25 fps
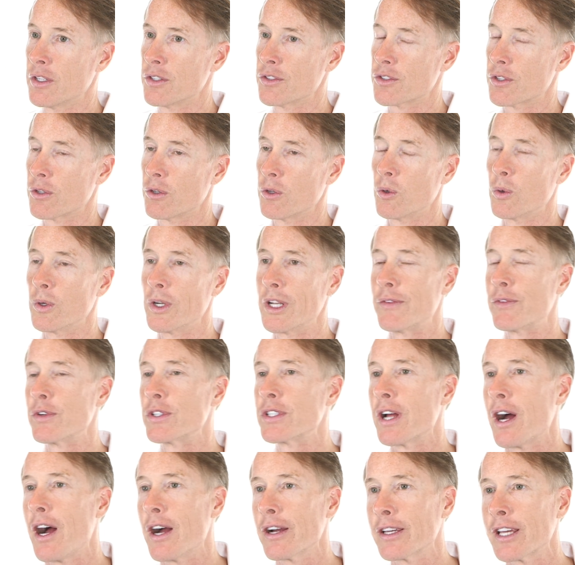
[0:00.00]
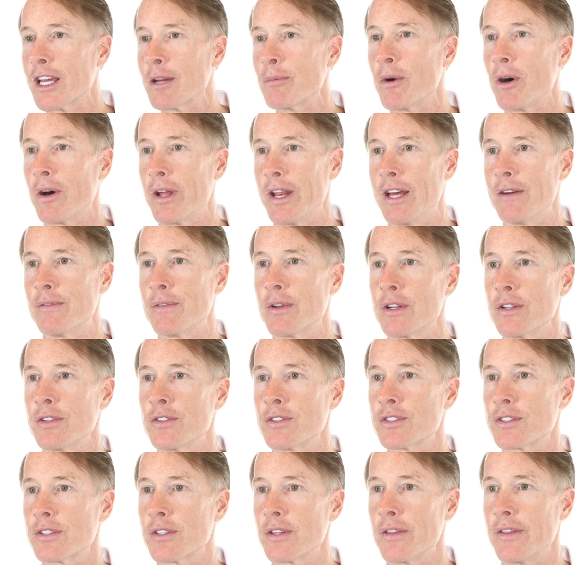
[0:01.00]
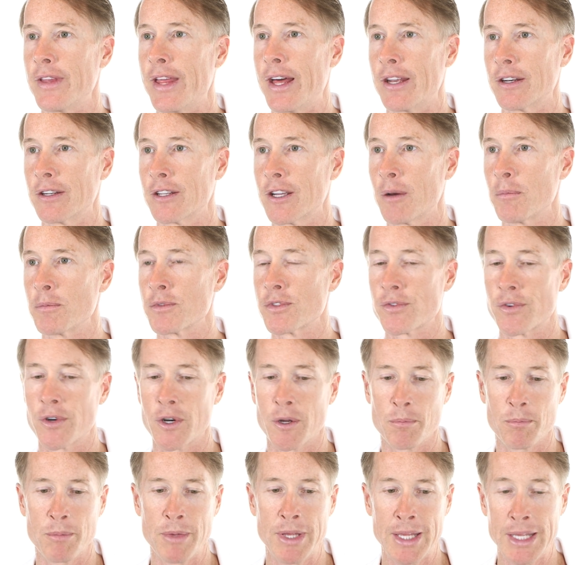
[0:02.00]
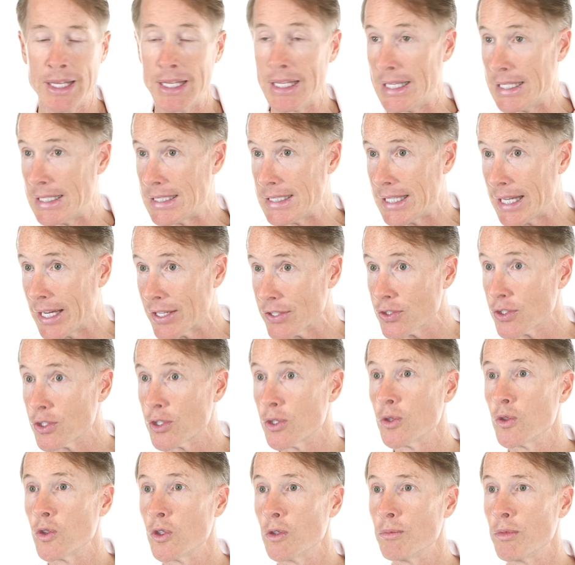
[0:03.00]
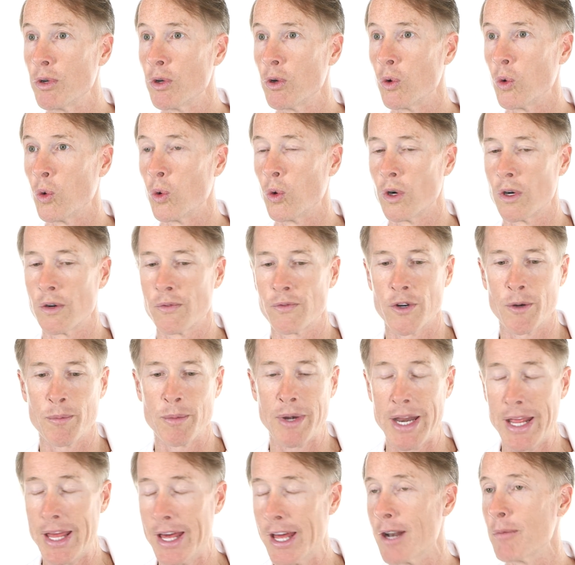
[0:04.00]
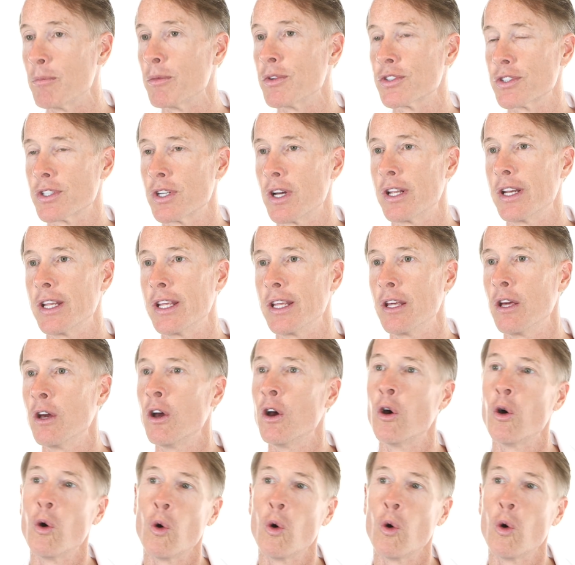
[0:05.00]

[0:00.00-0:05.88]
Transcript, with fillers: So if you're talking about evidence that comes from a test tube or from an animal study